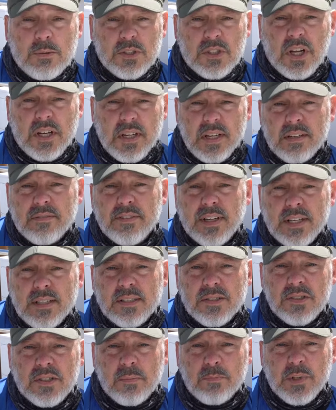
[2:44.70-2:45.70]
was identified
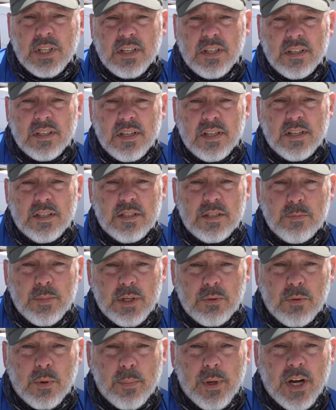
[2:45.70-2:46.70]
as something that needed to be
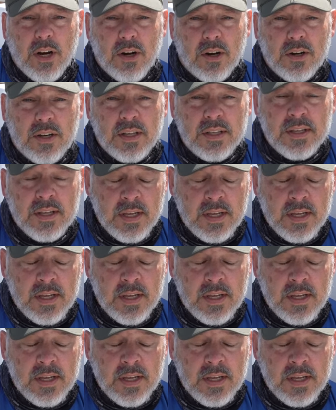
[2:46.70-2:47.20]
repaired.